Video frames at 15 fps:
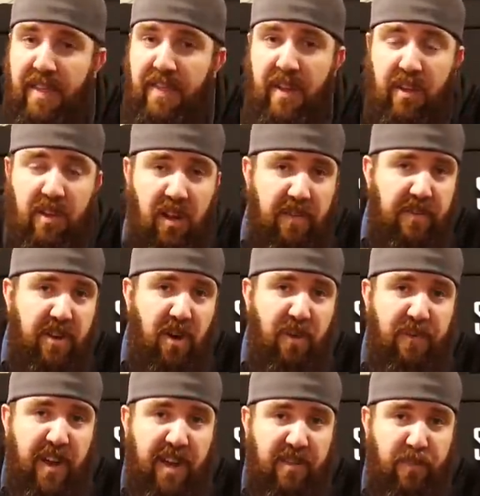They love
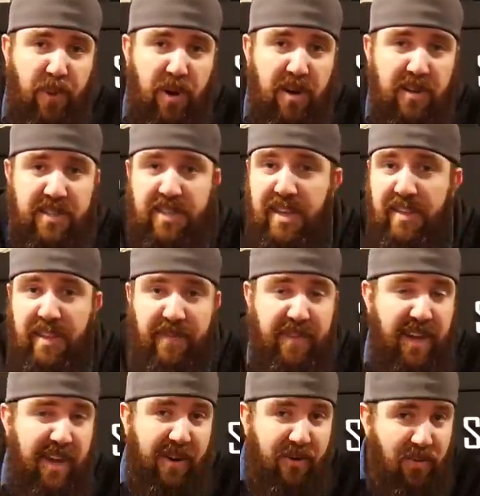go-fast parts. They've
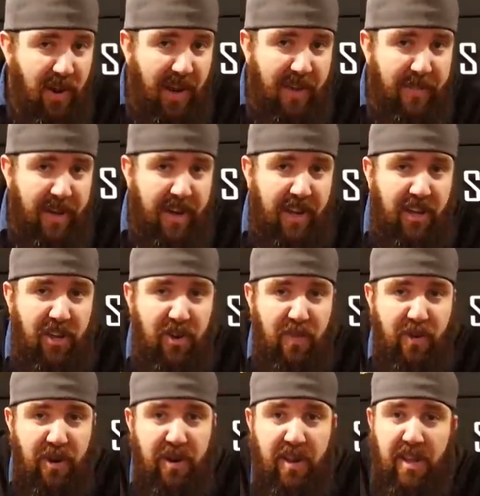got a great amount of
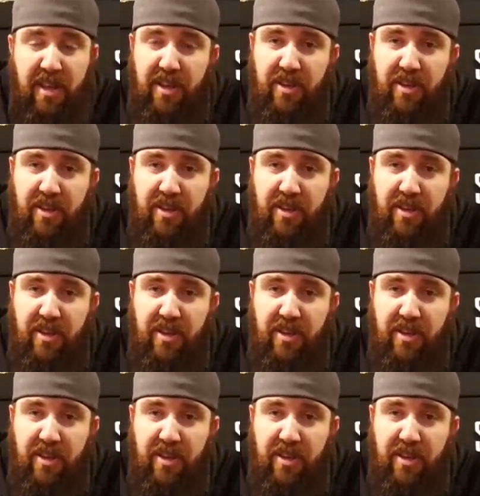humor,